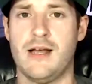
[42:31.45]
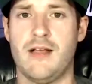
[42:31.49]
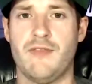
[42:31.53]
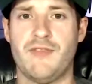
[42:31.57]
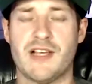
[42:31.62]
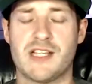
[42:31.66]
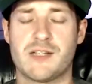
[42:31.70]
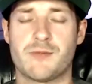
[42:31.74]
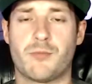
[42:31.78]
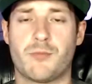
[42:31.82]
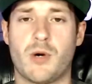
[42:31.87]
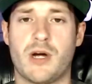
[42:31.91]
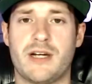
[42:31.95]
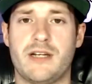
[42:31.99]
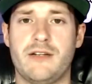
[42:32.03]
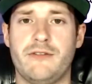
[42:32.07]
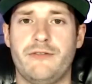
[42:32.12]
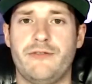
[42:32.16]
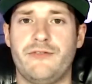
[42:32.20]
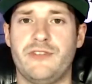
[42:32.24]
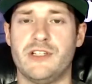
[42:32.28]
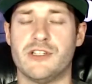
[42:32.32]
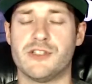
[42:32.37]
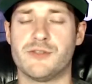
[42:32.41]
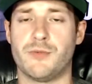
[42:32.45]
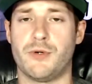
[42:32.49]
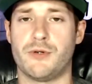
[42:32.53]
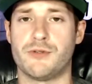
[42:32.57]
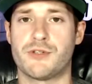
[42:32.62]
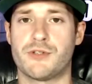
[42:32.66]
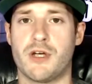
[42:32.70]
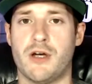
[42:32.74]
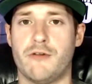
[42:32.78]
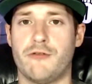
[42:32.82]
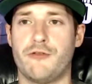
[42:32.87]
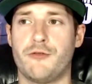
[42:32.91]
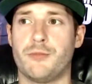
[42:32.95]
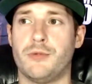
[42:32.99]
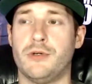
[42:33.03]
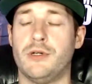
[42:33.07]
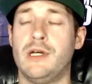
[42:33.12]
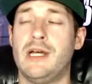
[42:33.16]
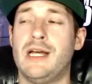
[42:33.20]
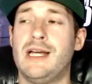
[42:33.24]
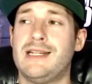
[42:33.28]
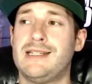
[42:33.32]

That's where he feels most comfortable.